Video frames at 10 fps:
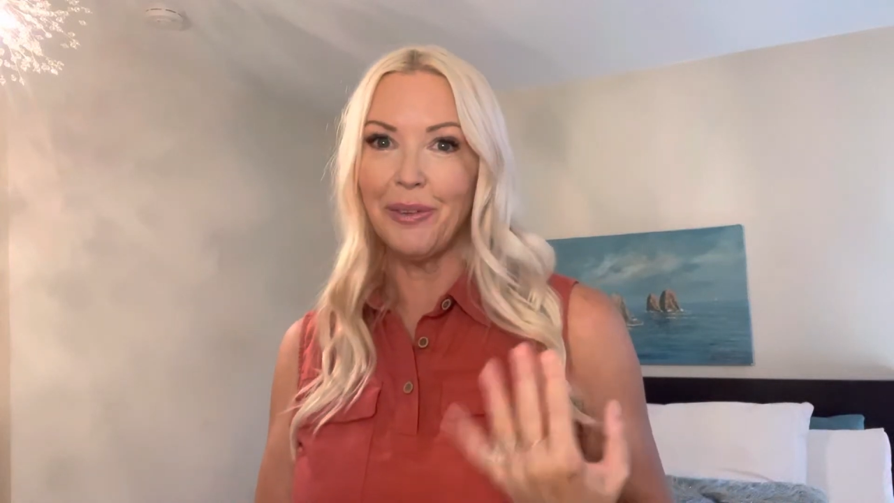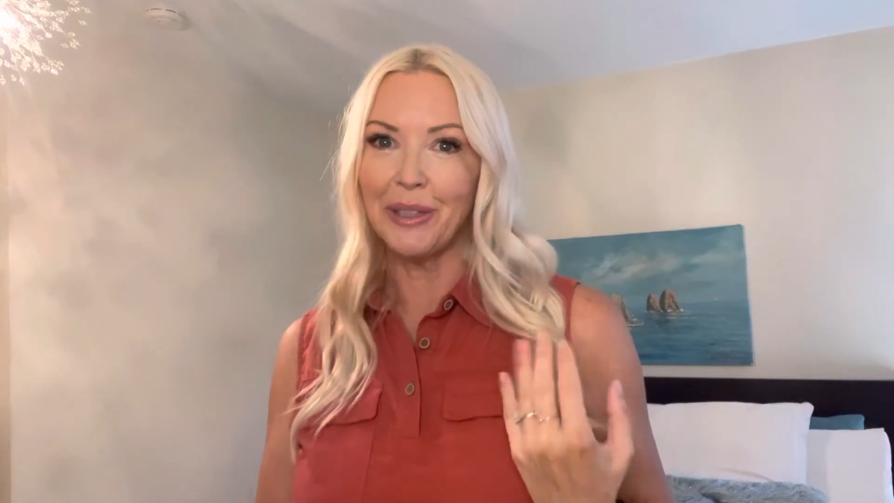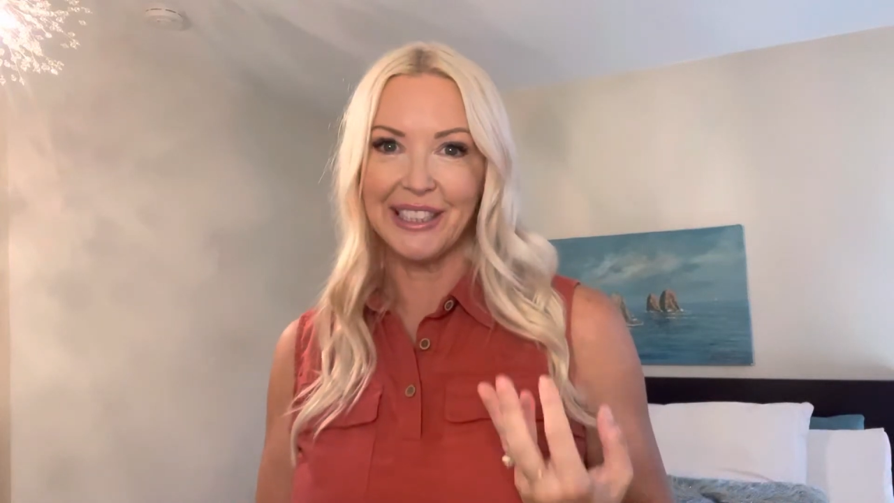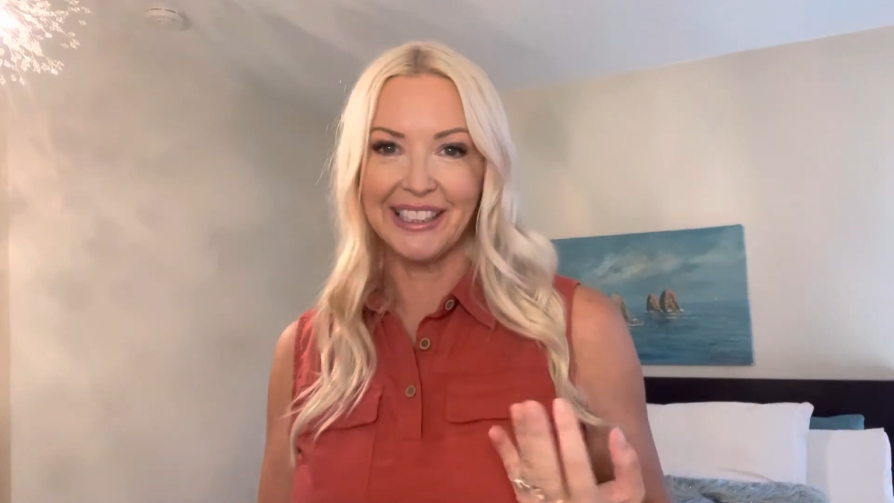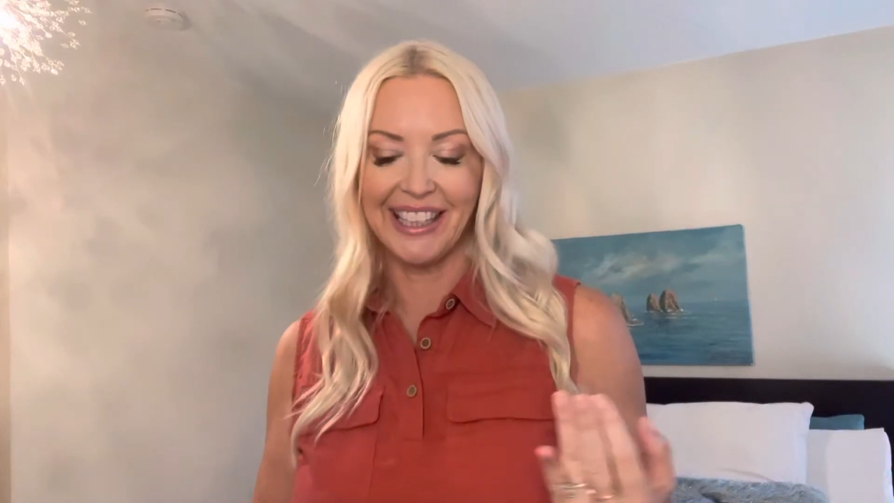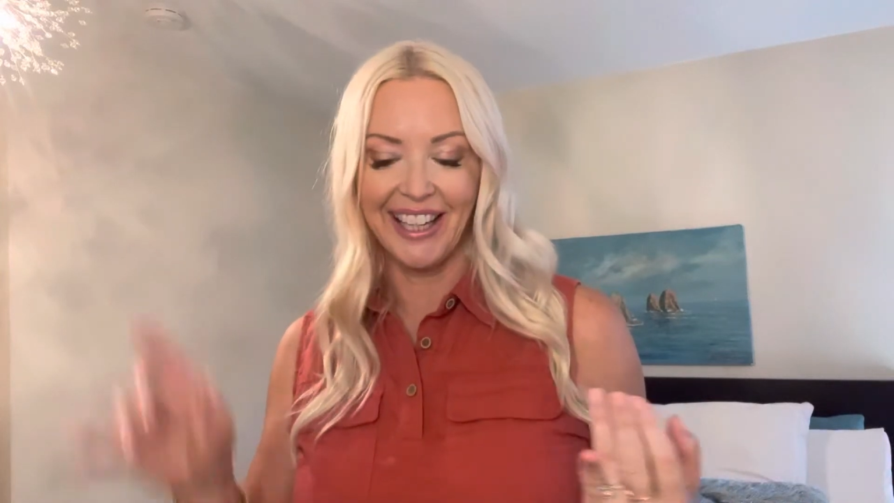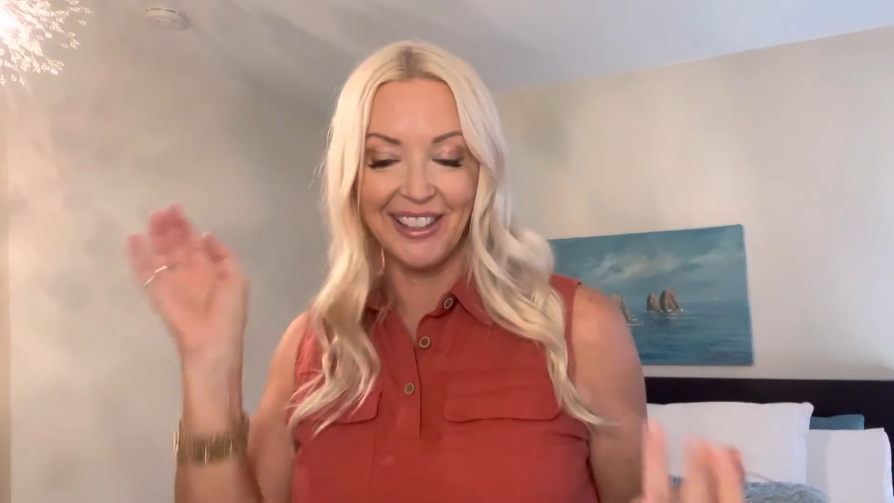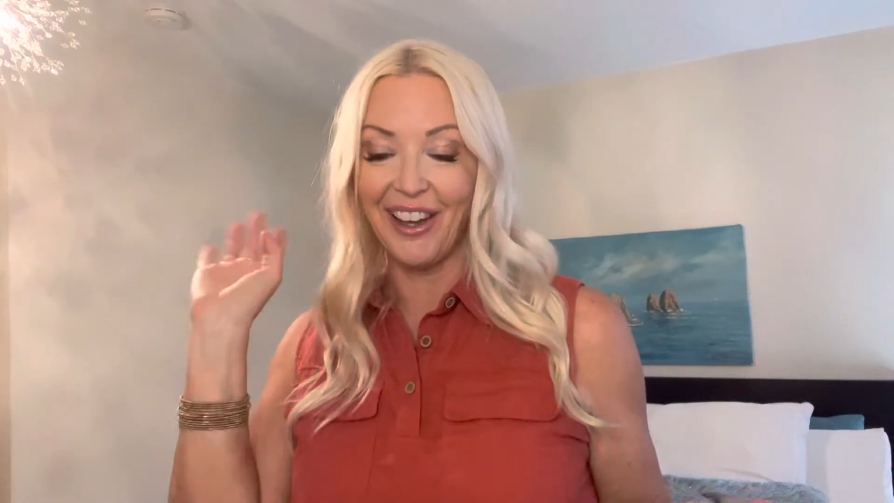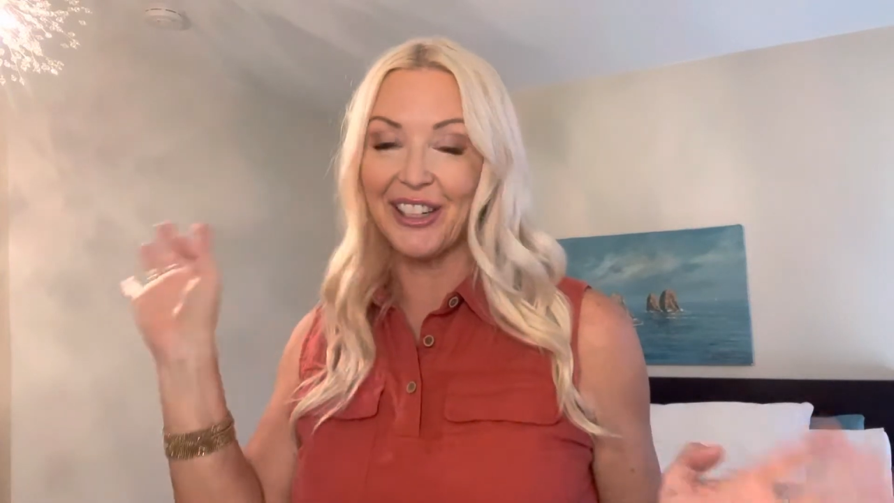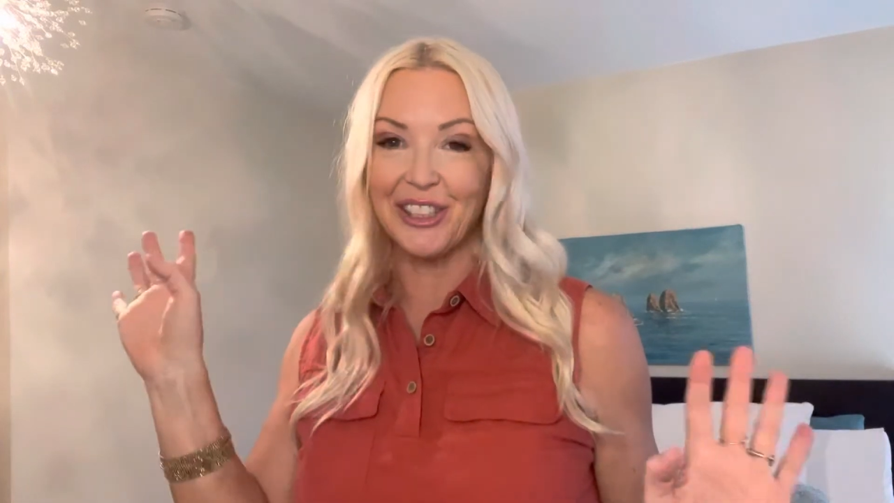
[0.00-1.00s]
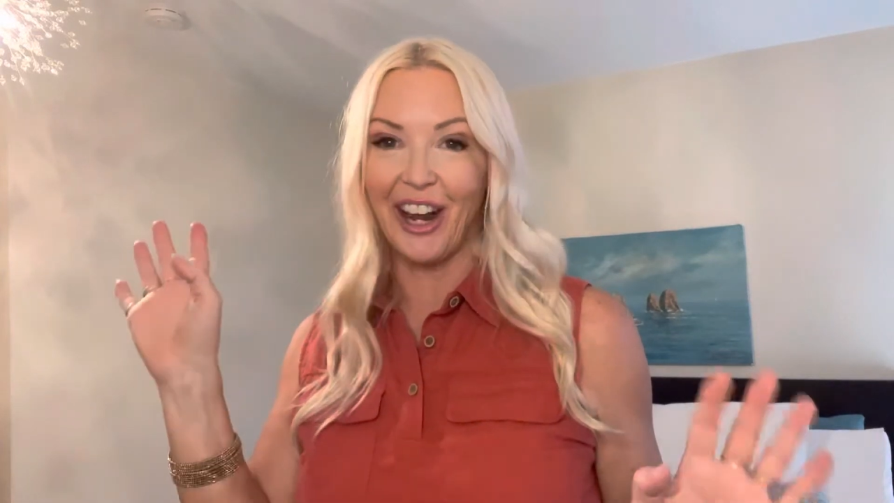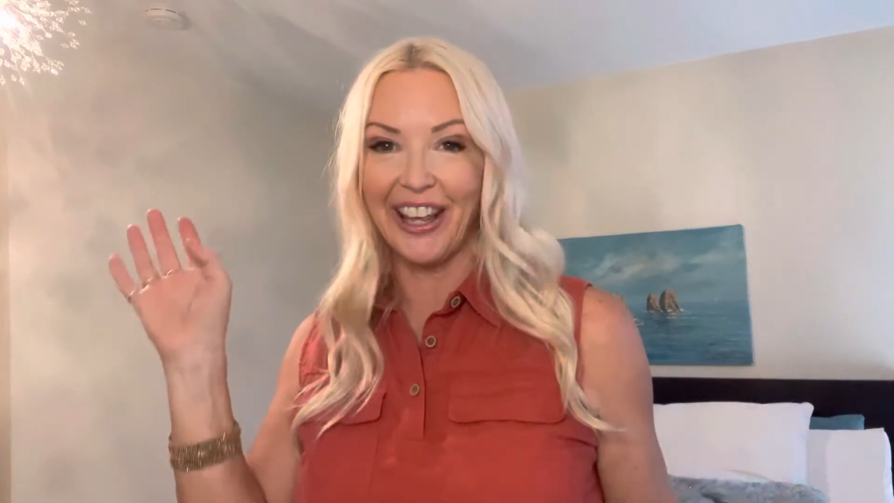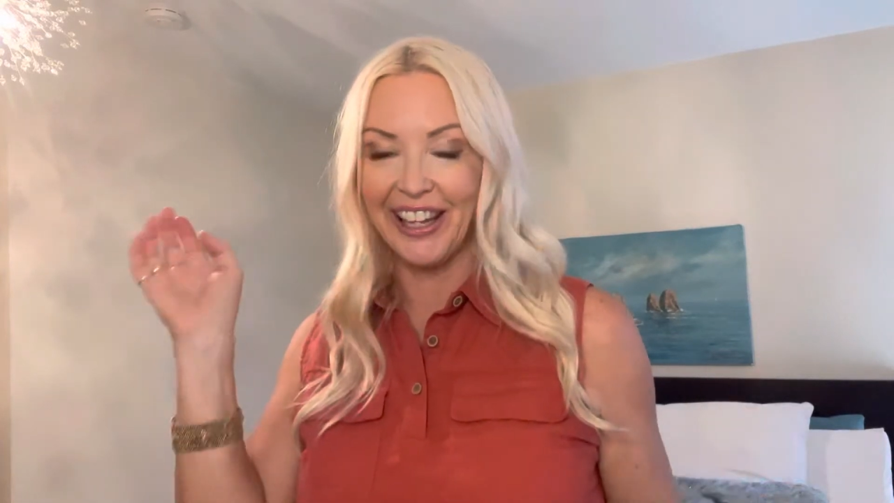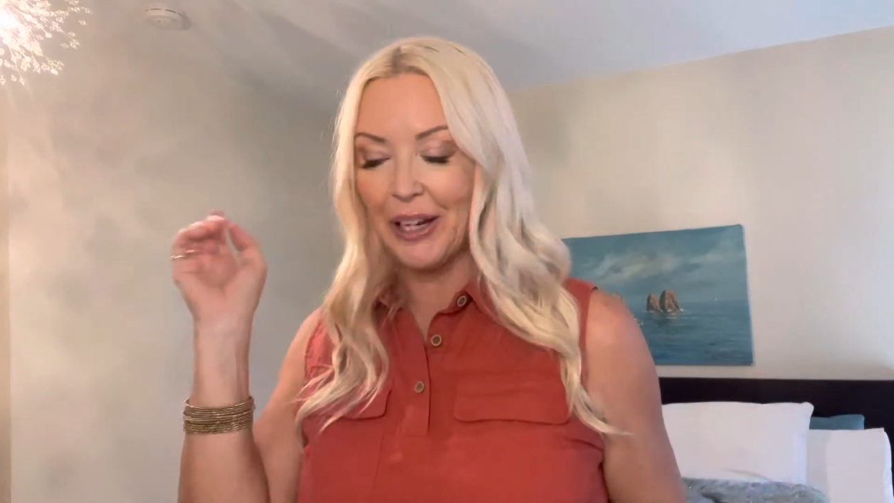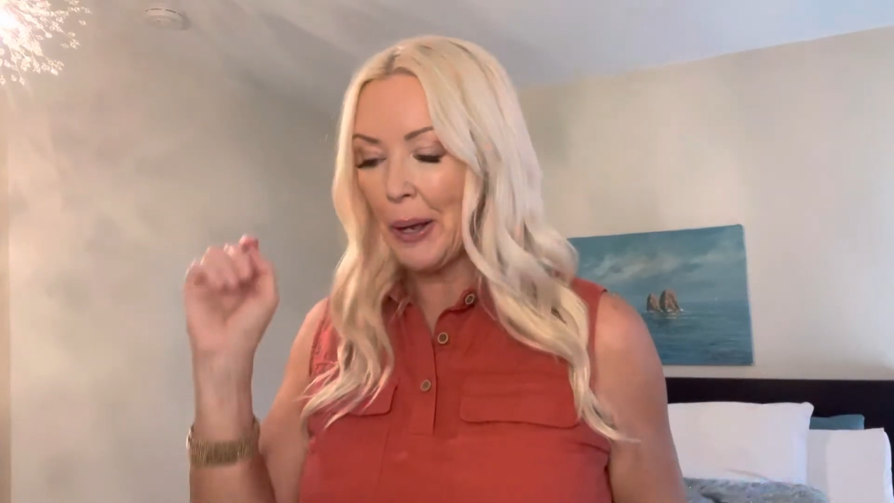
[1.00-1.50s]
which is, you got to try
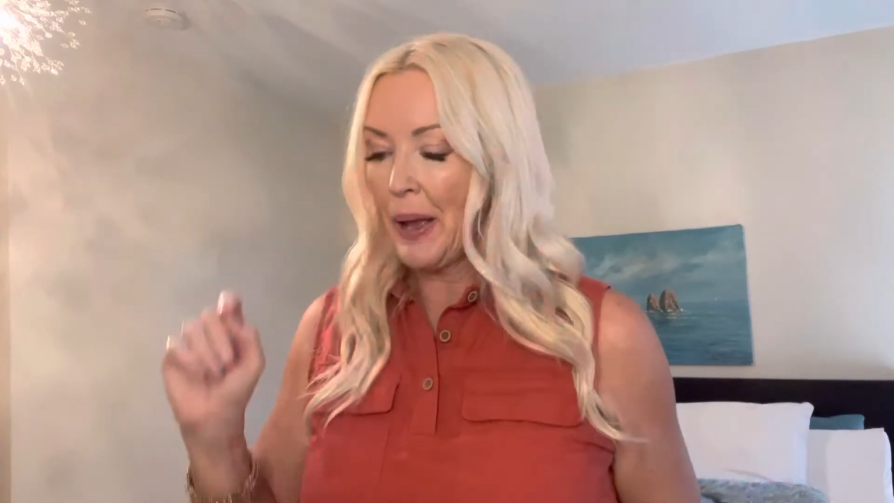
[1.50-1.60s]
it.